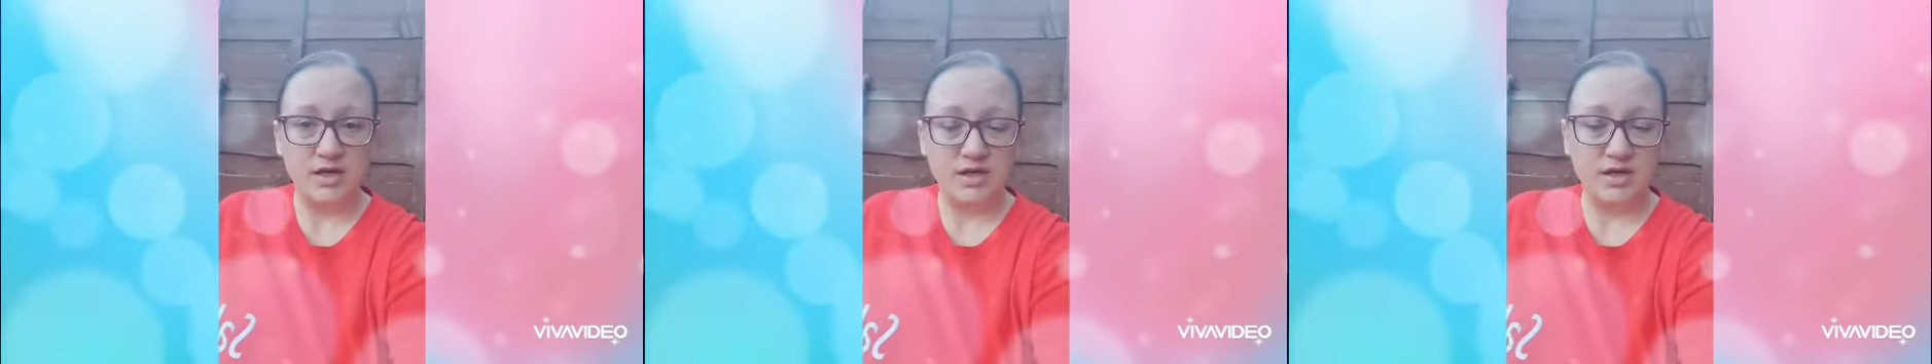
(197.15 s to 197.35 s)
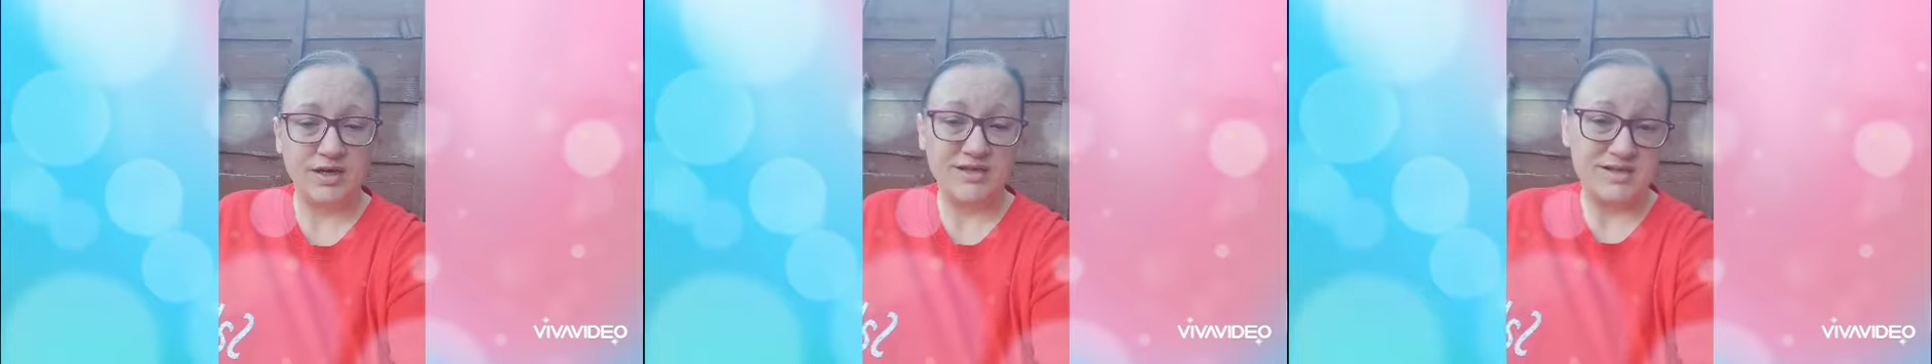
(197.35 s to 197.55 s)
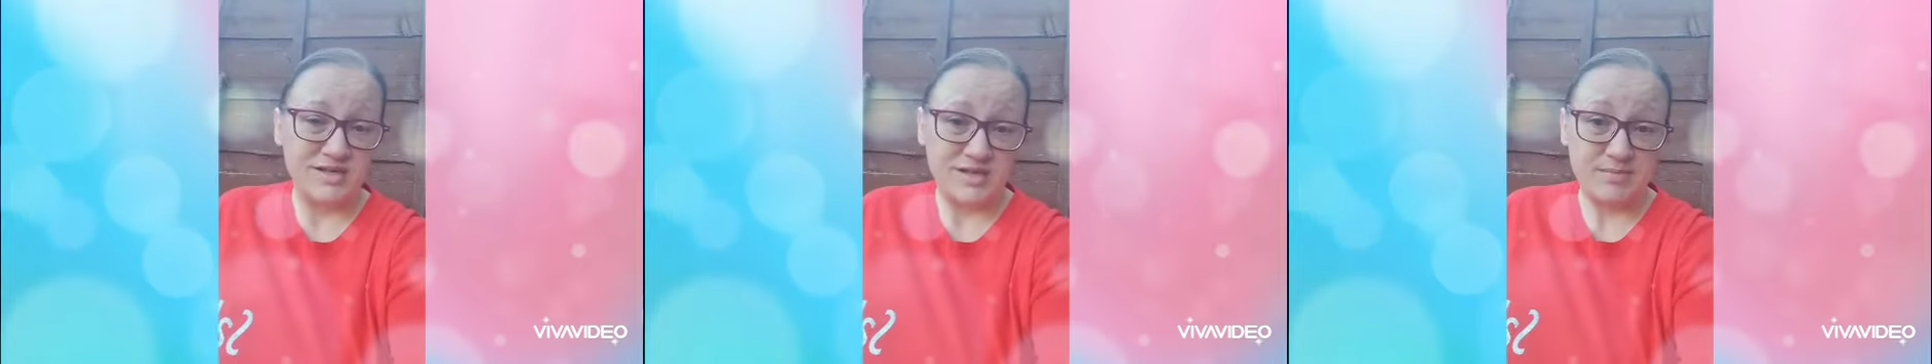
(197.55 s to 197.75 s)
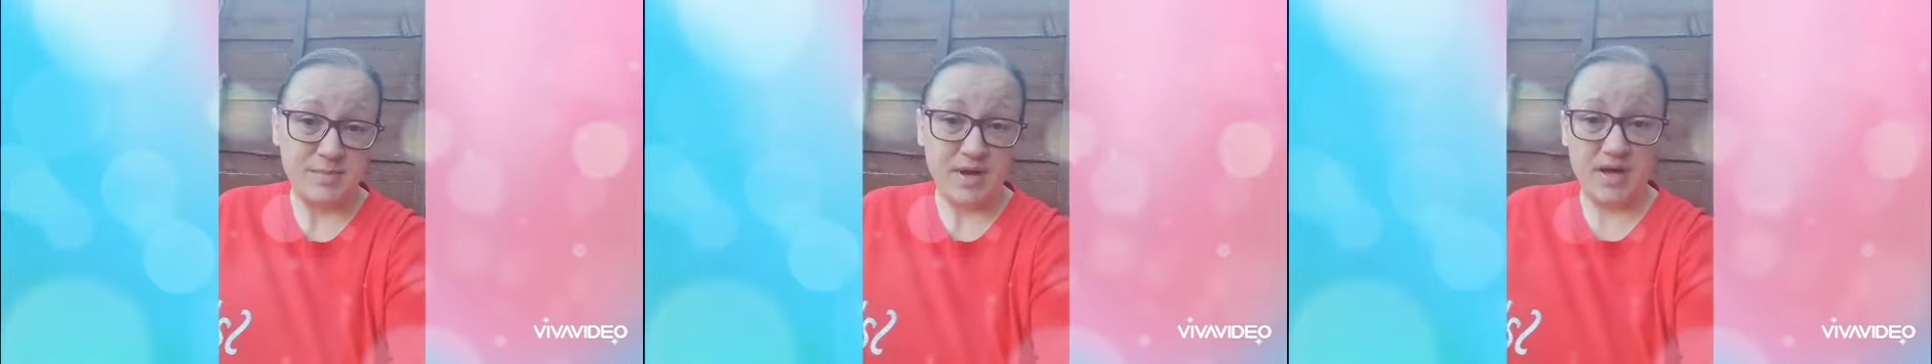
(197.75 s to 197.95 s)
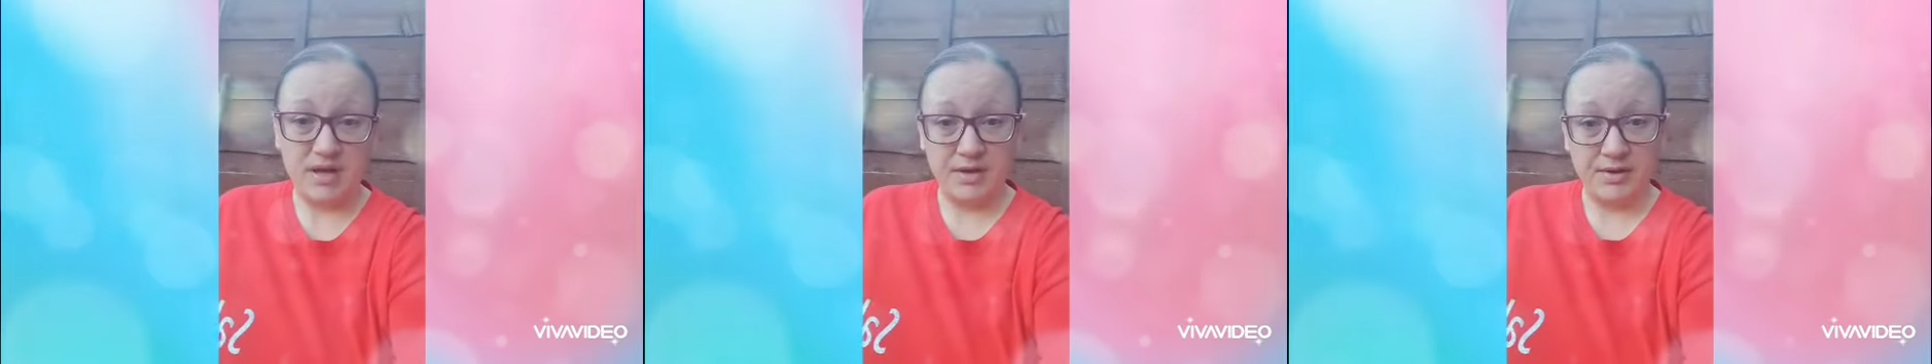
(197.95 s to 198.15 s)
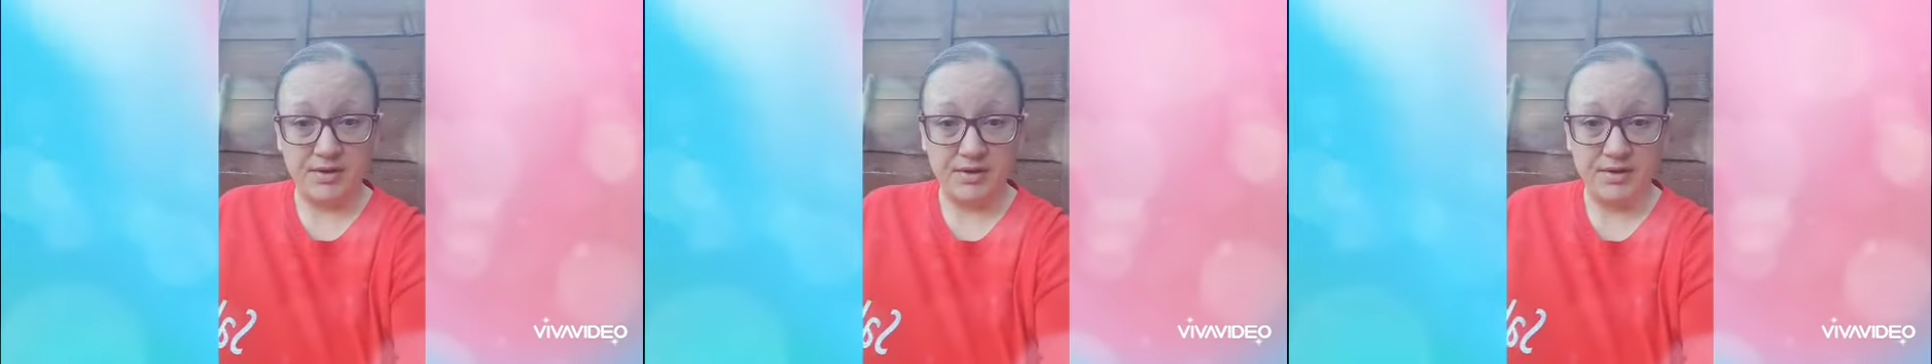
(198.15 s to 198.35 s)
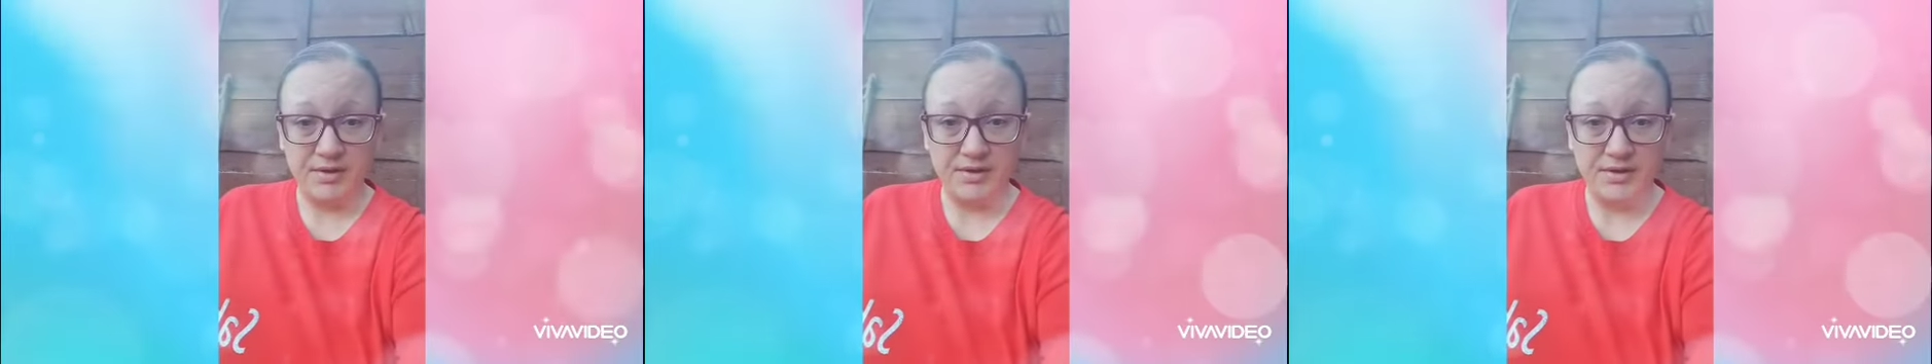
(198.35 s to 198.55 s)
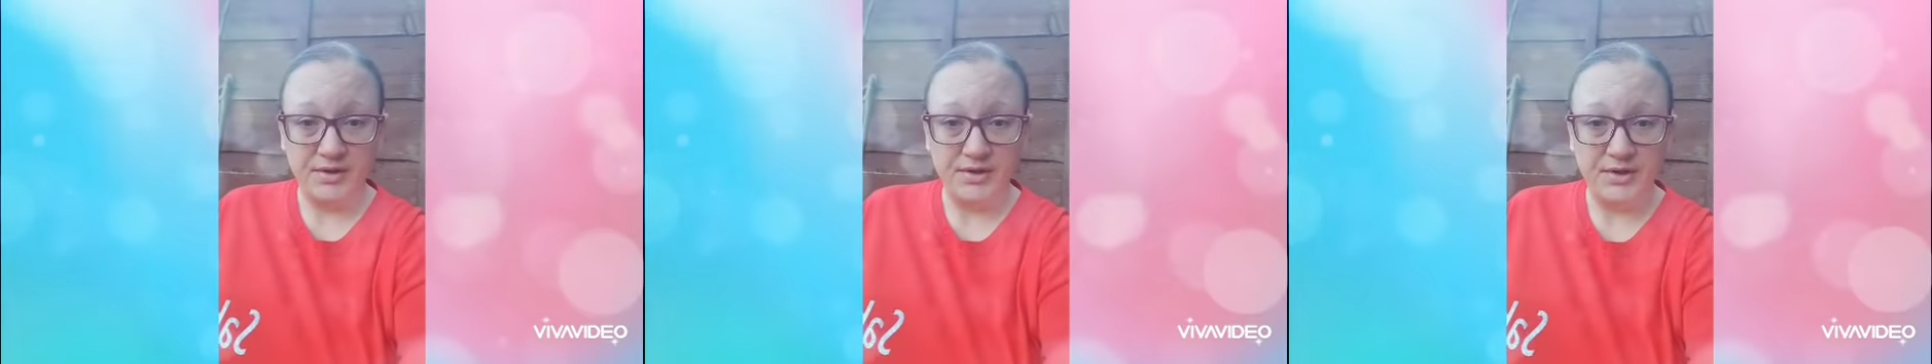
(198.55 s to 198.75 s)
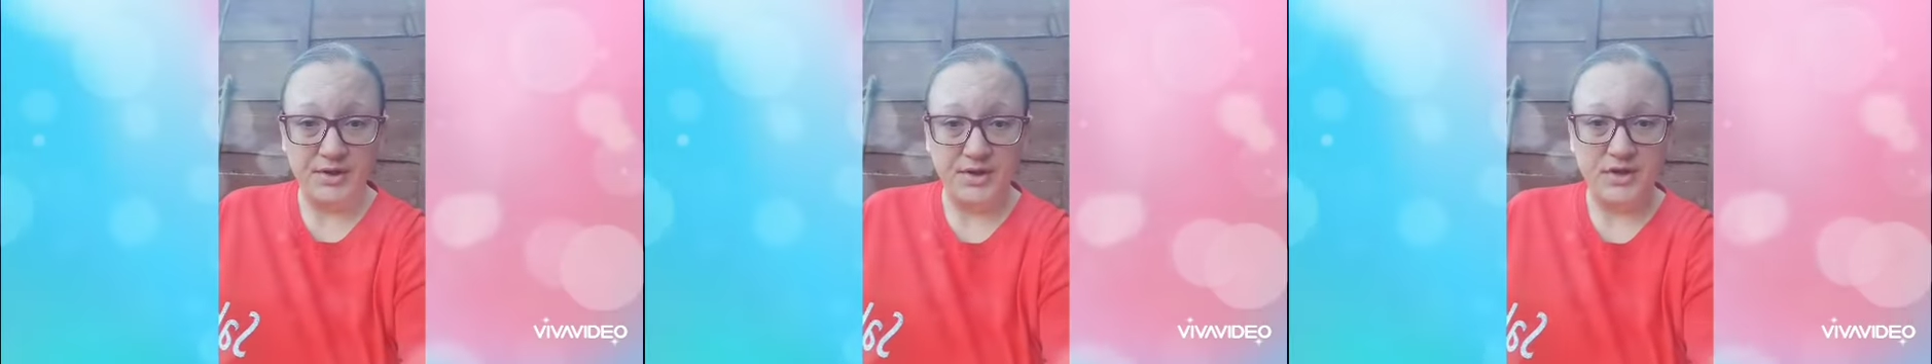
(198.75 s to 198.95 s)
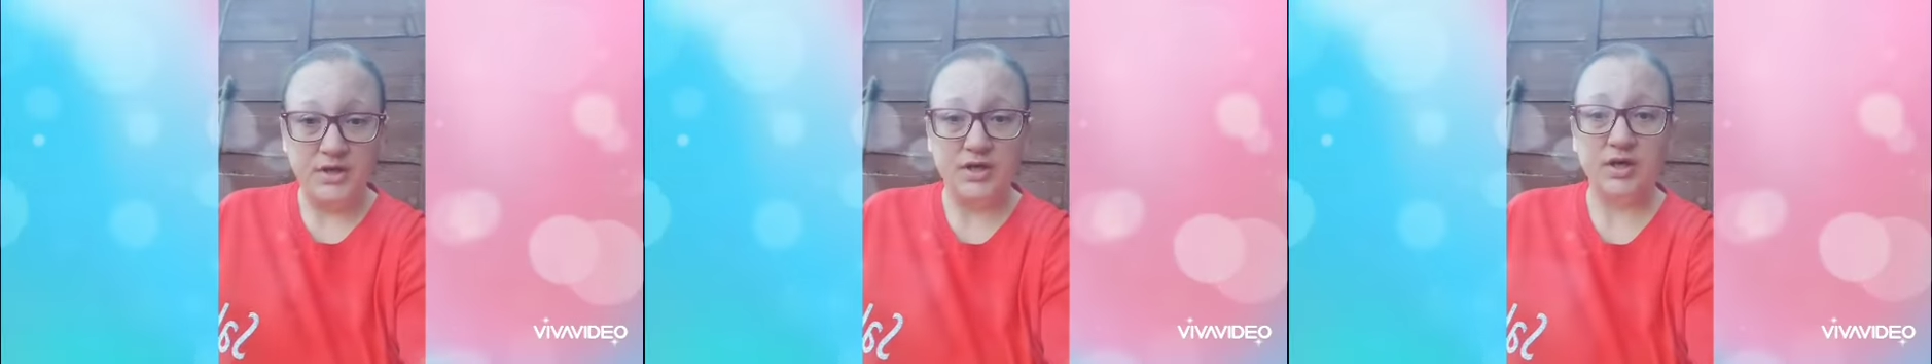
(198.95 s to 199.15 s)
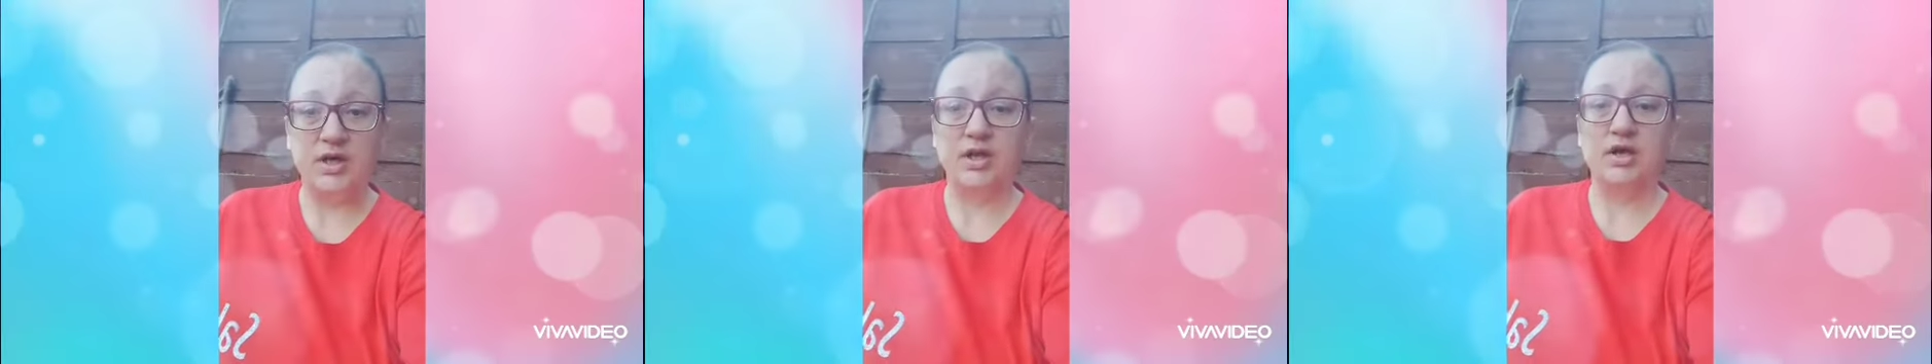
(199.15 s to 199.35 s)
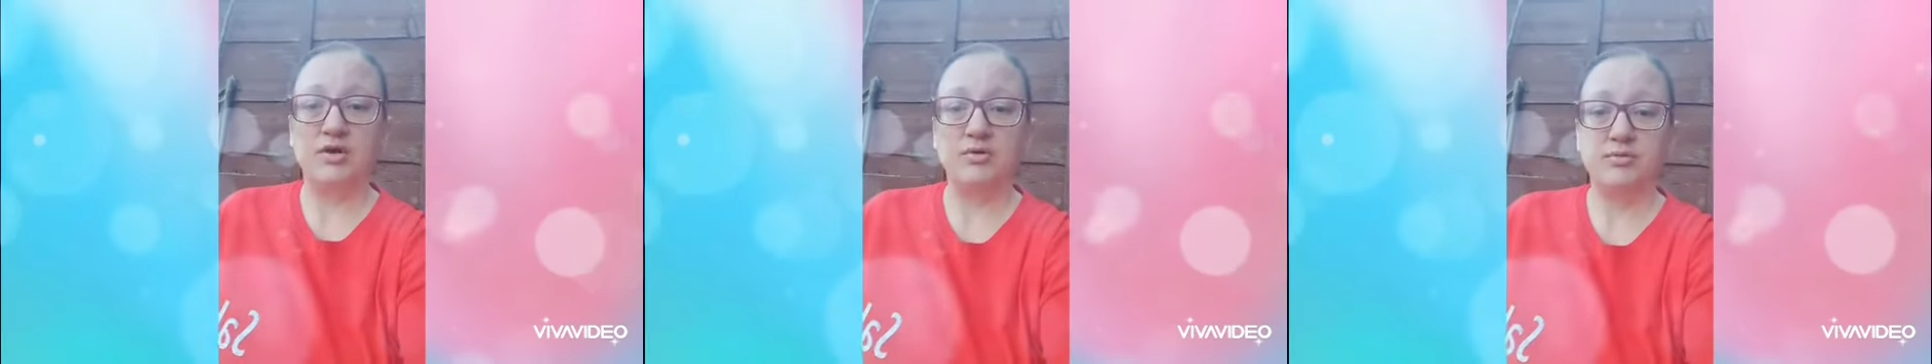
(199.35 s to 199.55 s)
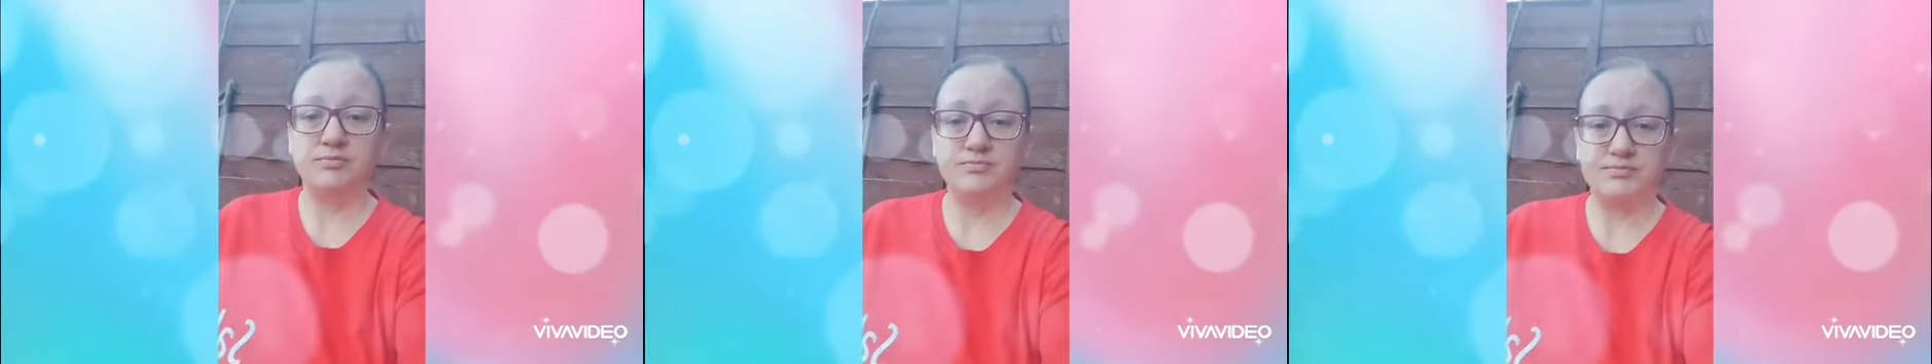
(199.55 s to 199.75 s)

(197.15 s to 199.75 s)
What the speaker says: because this is me, you know.